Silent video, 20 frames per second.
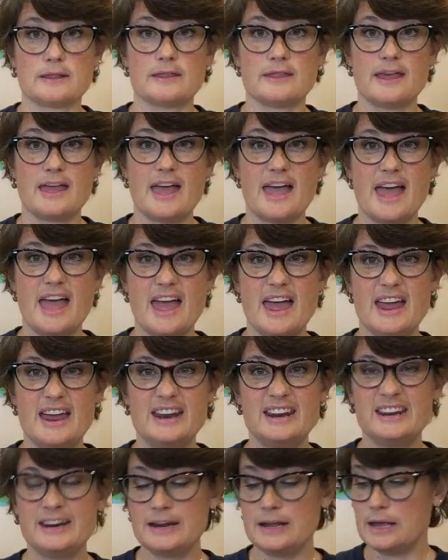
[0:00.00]

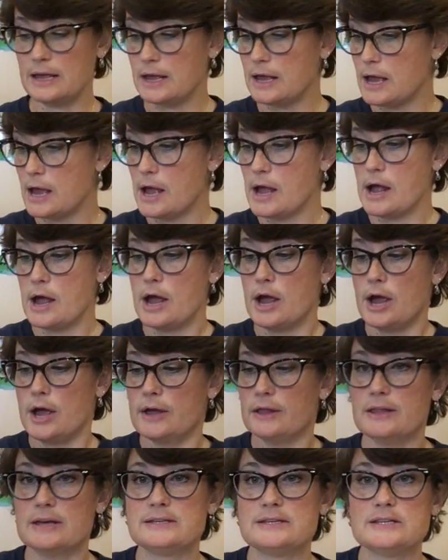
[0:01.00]
Then,
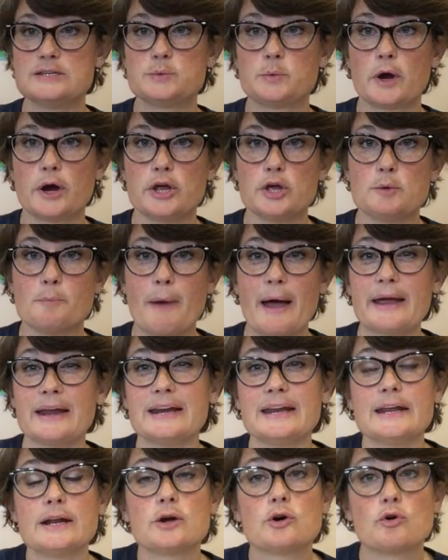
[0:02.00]
this is where you might
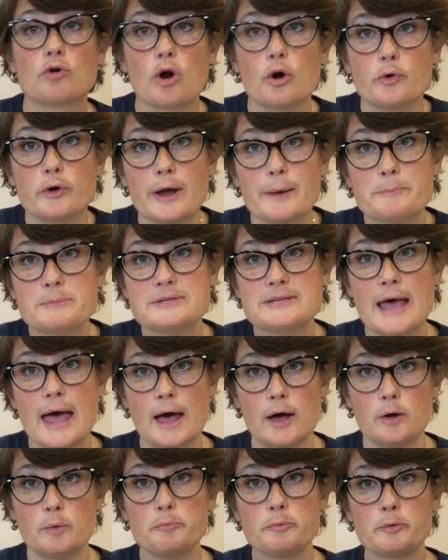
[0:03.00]
need a grown-up's
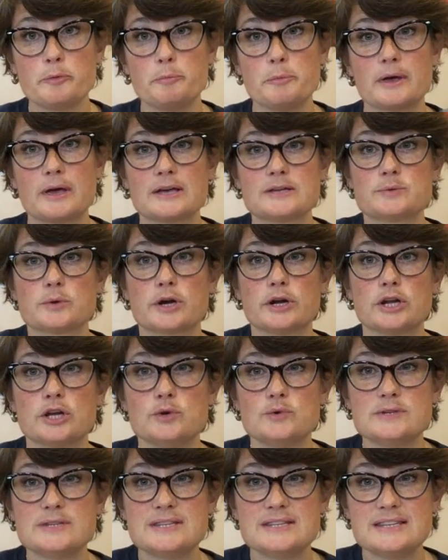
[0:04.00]
help because we're going to
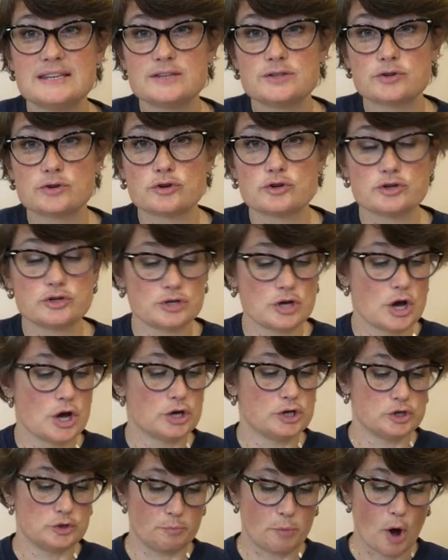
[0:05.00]
use scissors
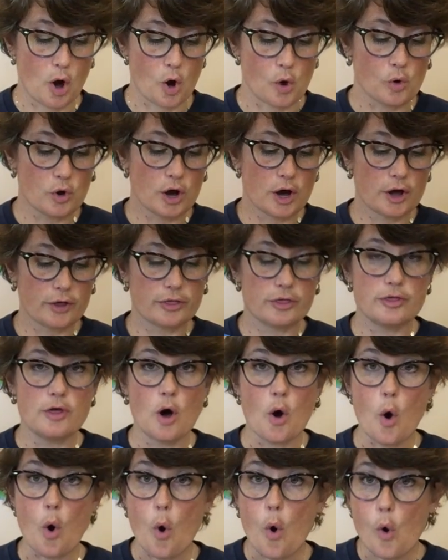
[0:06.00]
to poke
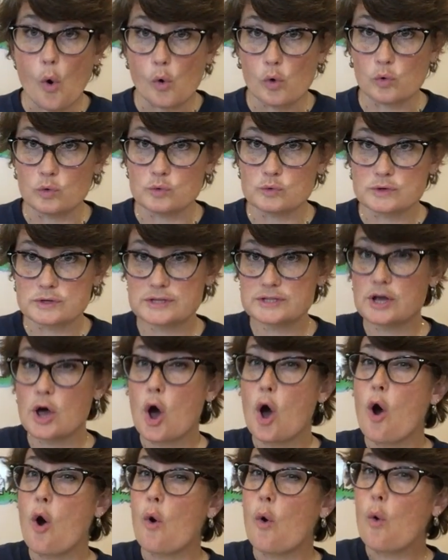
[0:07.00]
holes.
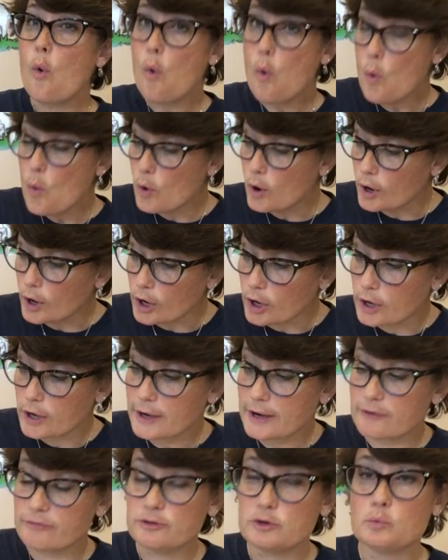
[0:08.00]
Or,
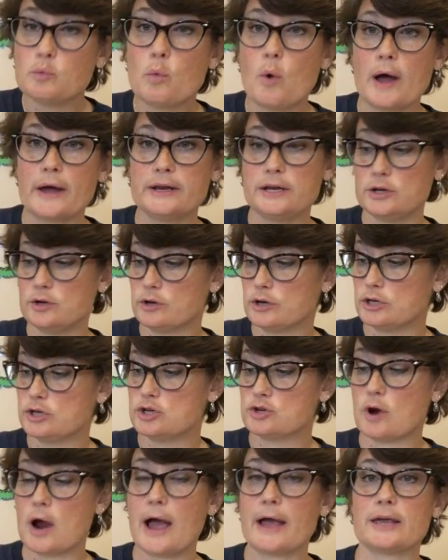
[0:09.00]
if you want, you could
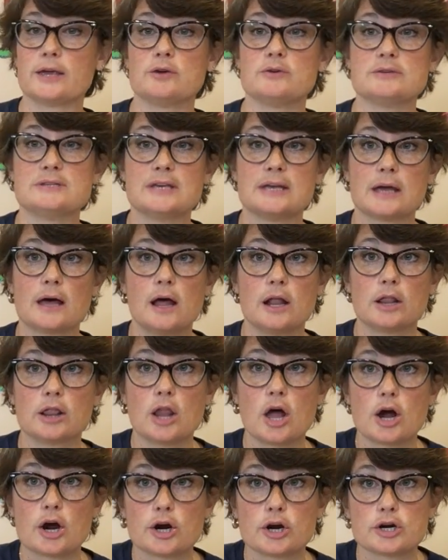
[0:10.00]
try using a
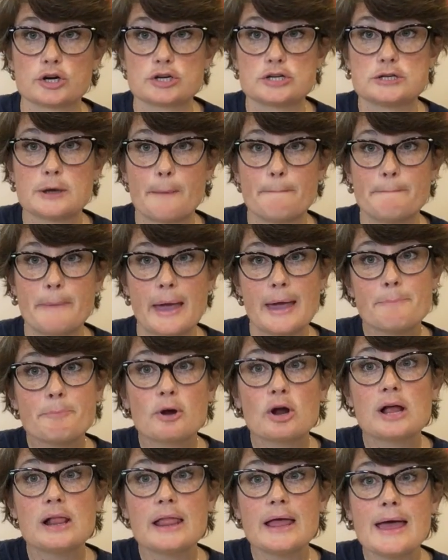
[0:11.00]
large
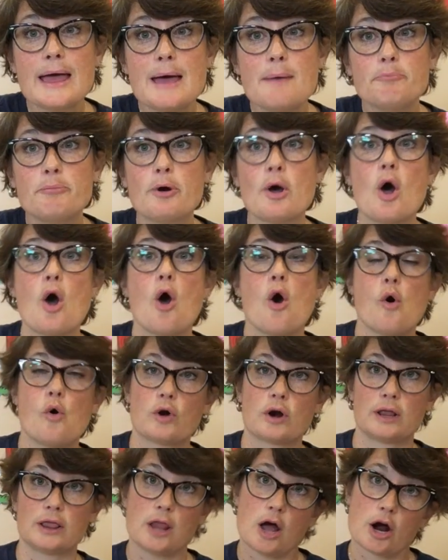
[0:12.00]
paper clip
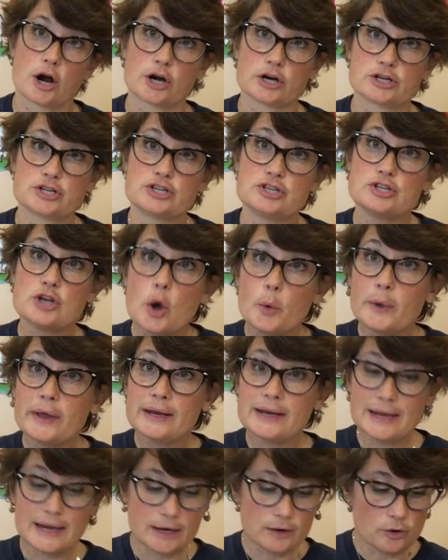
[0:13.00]
or a large
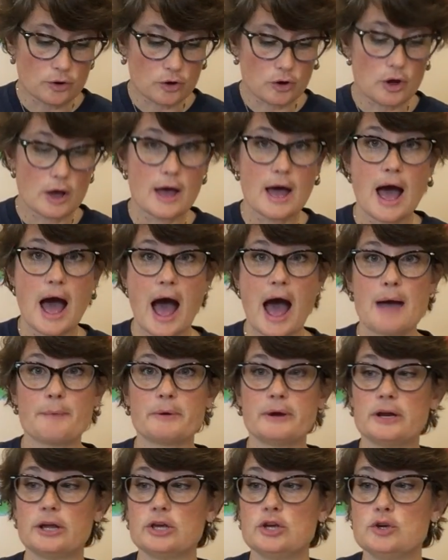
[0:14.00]
sewing needle. I'm
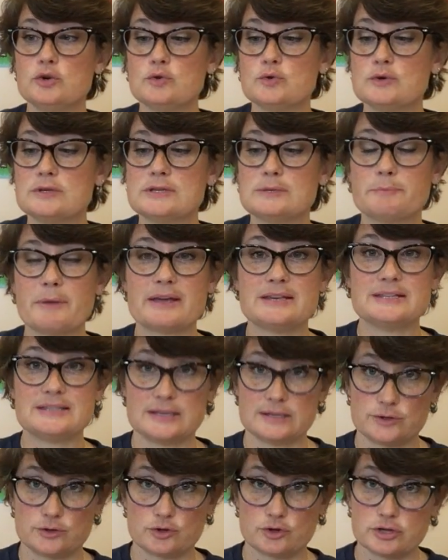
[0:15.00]
going to use my
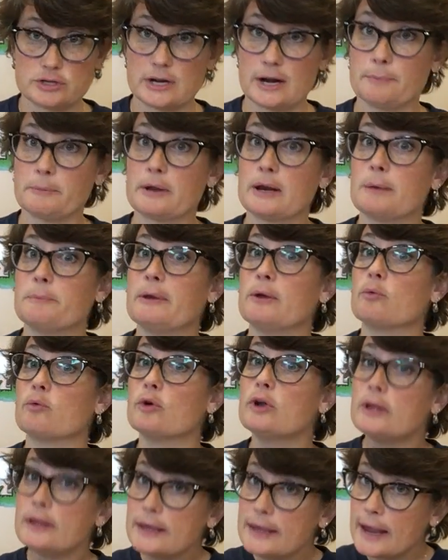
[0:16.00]
scissors and I'm going to be
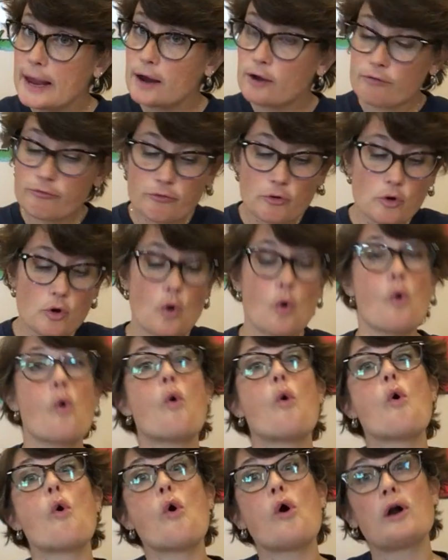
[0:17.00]
really careful,
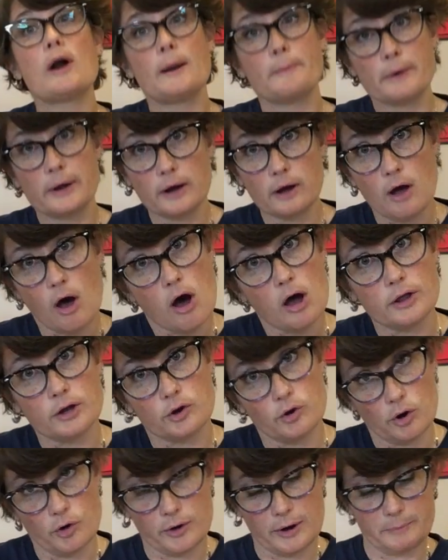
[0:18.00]
or I'm going to call a
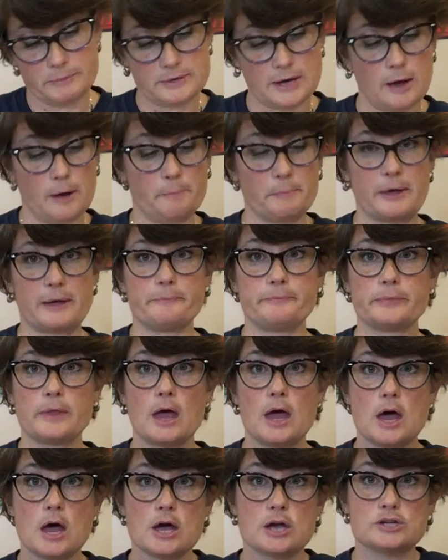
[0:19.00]
grown-up to help me.
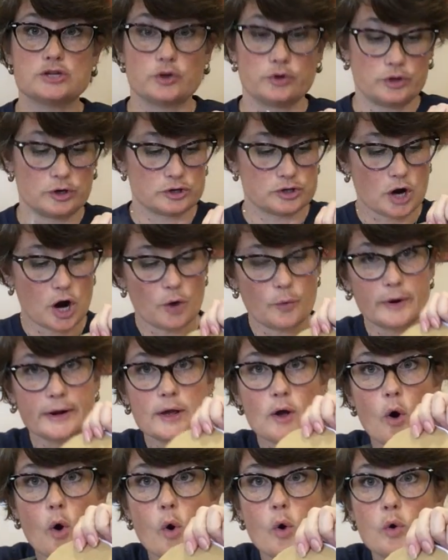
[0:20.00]
So there's already
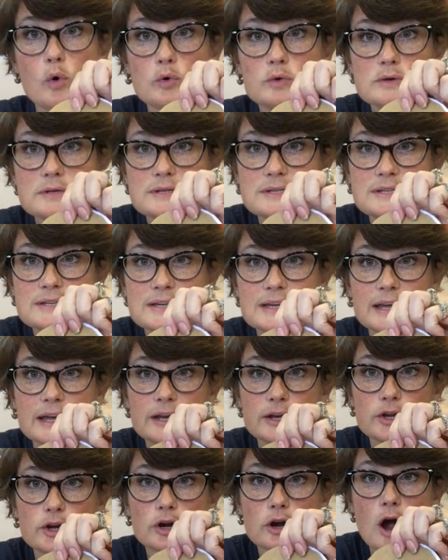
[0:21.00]
holes
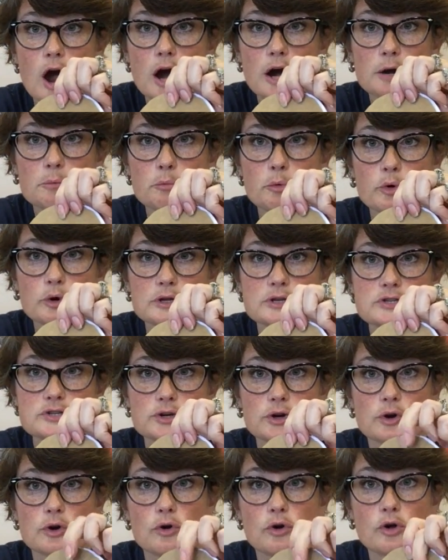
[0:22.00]
in your cardboard
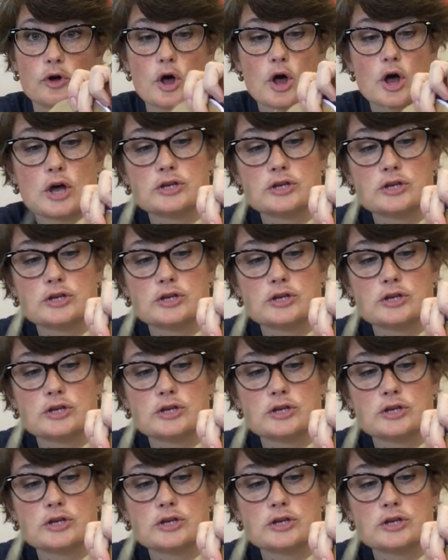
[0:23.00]
circle.